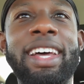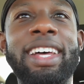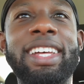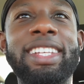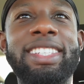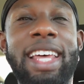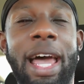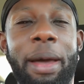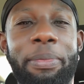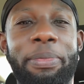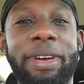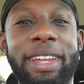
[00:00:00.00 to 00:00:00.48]

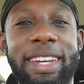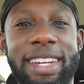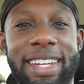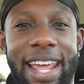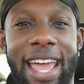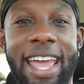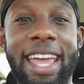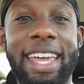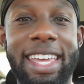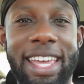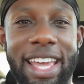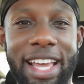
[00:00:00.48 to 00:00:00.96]
type of
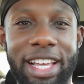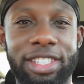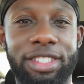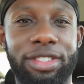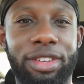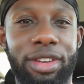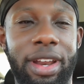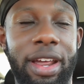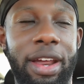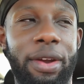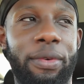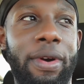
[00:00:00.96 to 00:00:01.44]
day
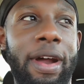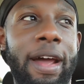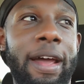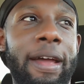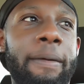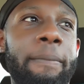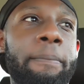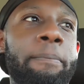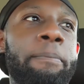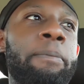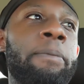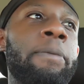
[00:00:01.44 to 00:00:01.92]
yesterday,
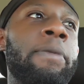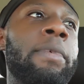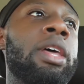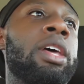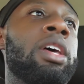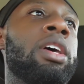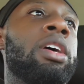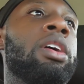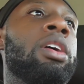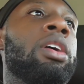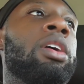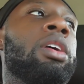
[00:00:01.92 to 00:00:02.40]
right?
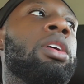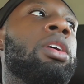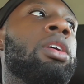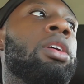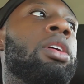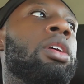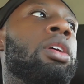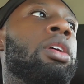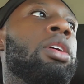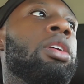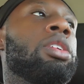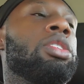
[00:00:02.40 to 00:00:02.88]

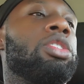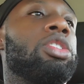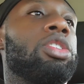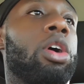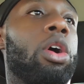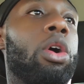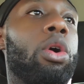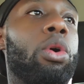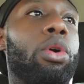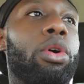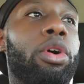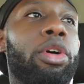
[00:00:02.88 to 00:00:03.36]

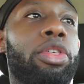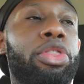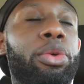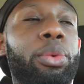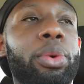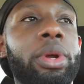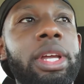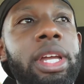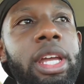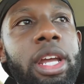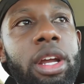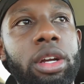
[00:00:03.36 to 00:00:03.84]
So,
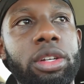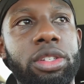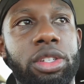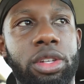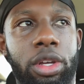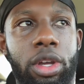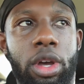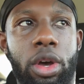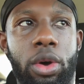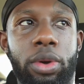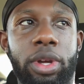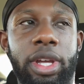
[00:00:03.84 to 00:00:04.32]
3 years
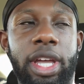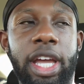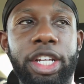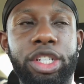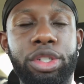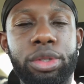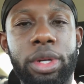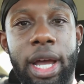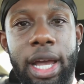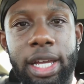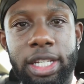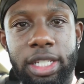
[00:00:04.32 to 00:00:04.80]
ago, in
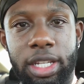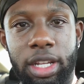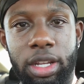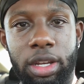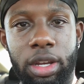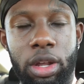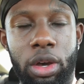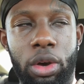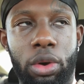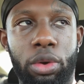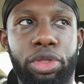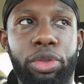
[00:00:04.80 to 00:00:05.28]
case you guys
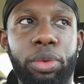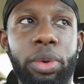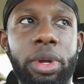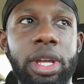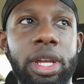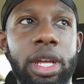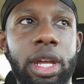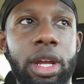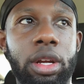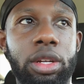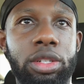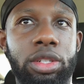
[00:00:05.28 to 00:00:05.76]
didn't know, 3
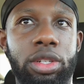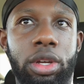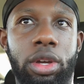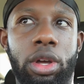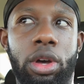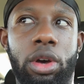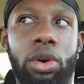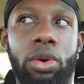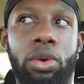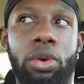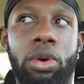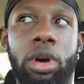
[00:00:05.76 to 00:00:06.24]
years
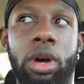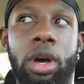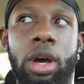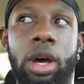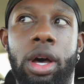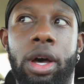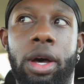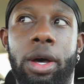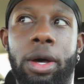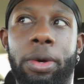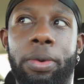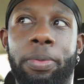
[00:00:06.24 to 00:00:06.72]
ago,
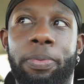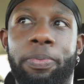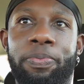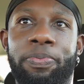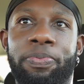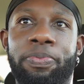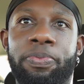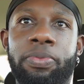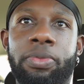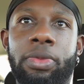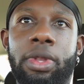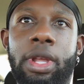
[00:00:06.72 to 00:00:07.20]

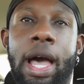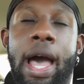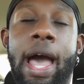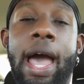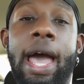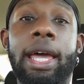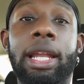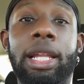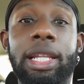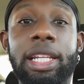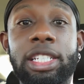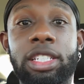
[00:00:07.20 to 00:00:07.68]
I
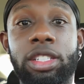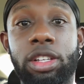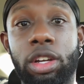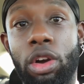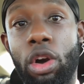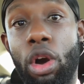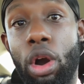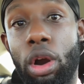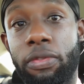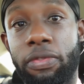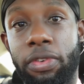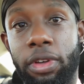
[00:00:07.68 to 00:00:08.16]
had leased a
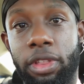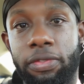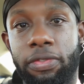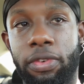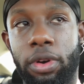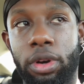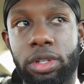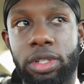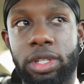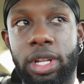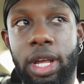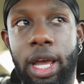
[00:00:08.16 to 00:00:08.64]
car for the
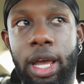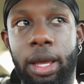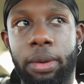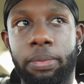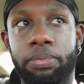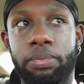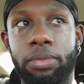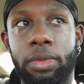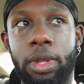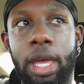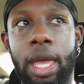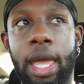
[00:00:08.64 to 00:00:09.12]
first
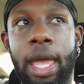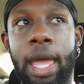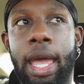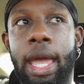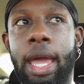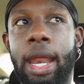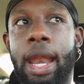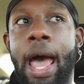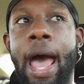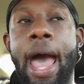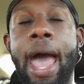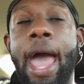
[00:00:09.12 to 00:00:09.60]
time.
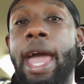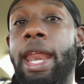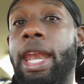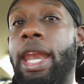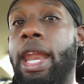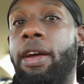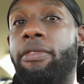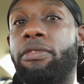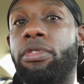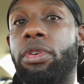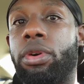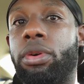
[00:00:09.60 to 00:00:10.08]
And I had
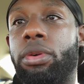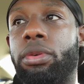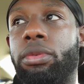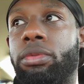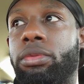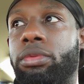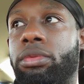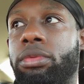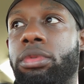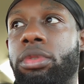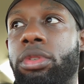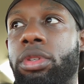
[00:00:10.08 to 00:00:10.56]
never,
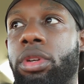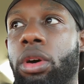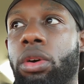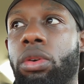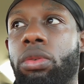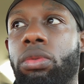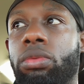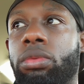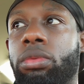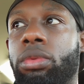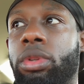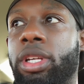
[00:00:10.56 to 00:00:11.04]
you
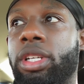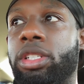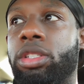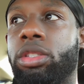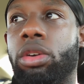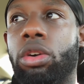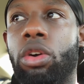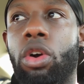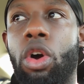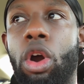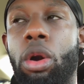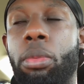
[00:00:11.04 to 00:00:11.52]
know,
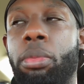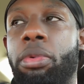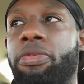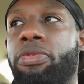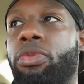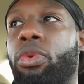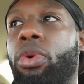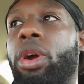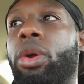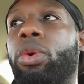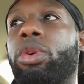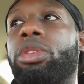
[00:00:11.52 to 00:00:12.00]
leased a car
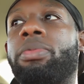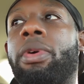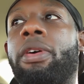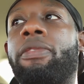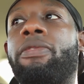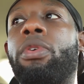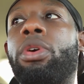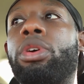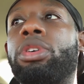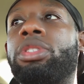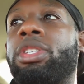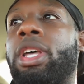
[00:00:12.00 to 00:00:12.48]
before. It was my
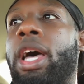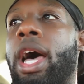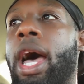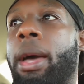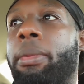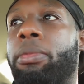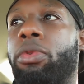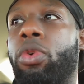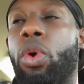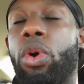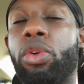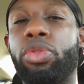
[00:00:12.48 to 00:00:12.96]
first
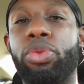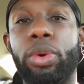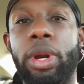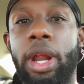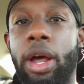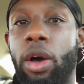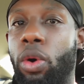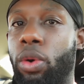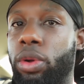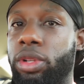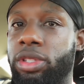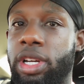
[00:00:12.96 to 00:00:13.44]
time going through
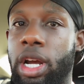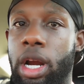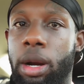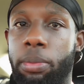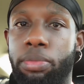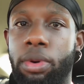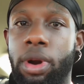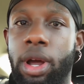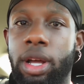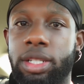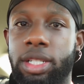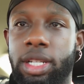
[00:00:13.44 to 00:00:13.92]
that whole entire
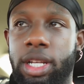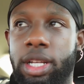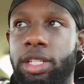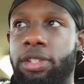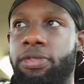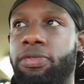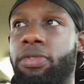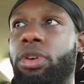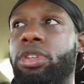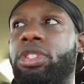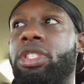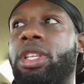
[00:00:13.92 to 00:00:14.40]

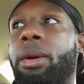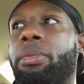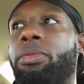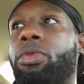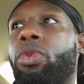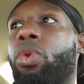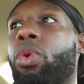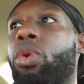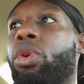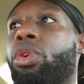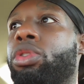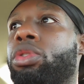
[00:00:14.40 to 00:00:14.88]
process. First time
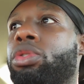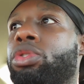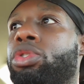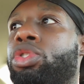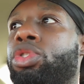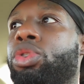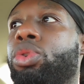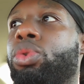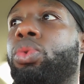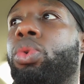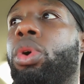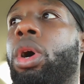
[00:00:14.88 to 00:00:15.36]
going
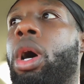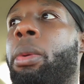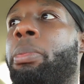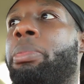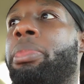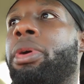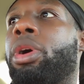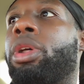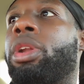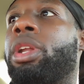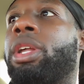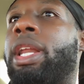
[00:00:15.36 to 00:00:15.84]
to a
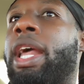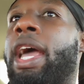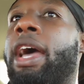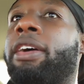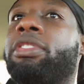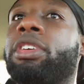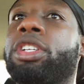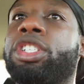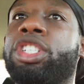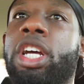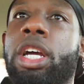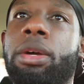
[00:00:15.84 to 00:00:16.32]
building, I
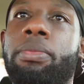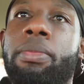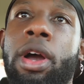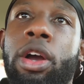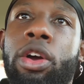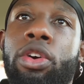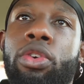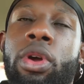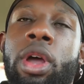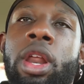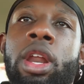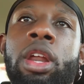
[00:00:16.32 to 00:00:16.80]
have to check my
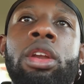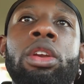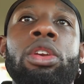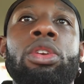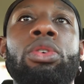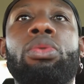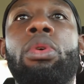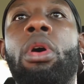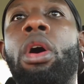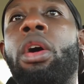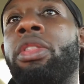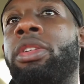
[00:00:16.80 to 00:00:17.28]
credit and
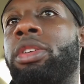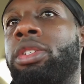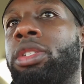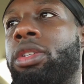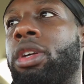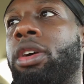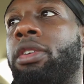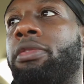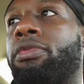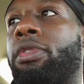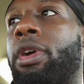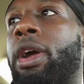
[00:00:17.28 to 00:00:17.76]
do all this
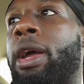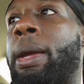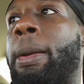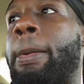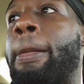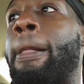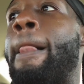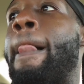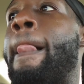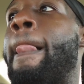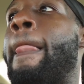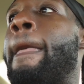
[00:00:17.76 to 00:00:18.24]
stuff, right?
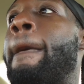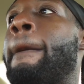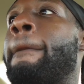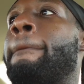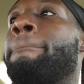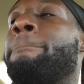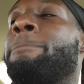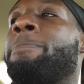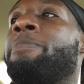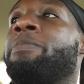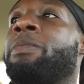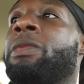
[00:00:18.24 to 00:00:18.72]

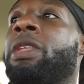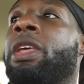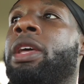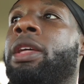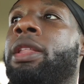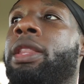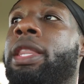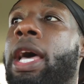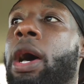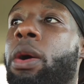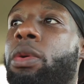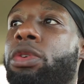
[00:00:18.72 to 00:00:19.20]

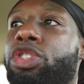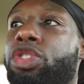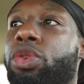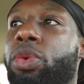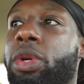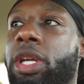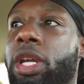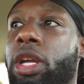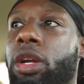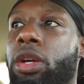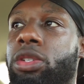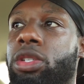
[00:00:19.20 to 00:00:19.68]
That was
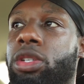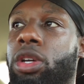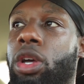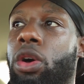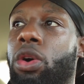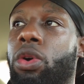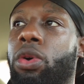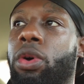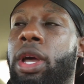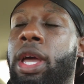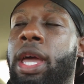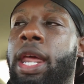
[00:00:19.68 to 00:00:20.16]
3 years
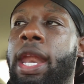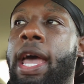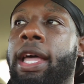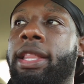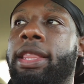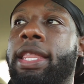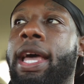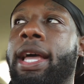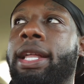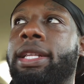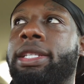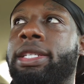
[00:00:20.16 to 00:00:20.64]
ago. And
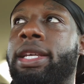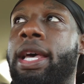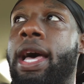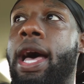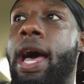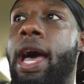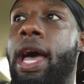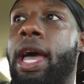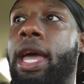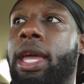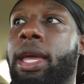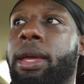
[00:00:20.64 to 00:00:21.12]
at that
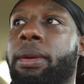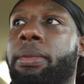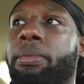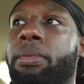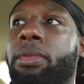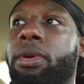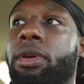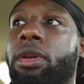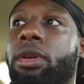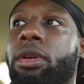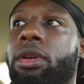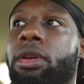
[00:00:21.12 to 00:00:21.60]
time,